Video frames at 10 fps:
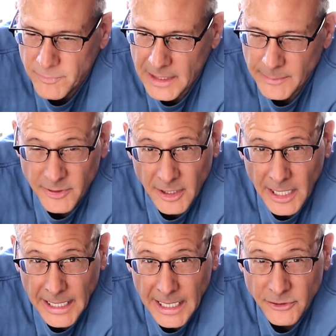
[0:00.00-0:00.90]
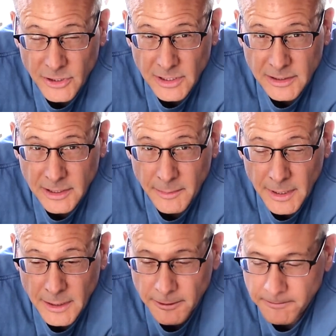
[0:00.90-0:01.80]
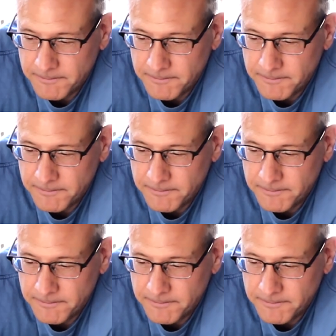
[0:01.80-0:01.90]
keeps the light out so you can sleep better.